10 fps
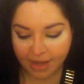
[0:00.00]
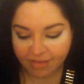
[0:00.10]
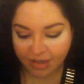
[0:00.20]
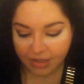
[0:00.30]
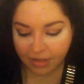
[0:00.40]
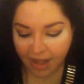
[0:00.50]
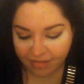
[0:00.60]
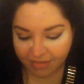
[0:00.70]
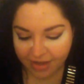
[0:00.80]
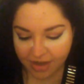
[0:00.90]
It's a
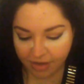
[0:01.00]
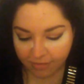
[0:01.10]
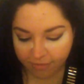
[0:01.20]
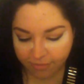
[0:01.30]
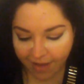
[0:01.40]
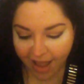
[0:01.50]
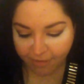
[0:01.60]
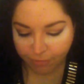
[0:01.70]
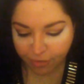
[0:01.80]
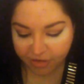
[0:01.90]
Luxie
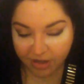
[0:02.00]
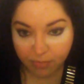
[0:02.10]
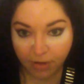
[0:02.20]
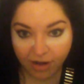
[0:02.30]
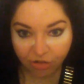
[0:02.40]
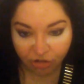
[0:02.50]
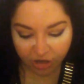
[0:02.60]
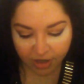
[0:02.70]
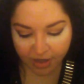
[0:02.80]
514 brush.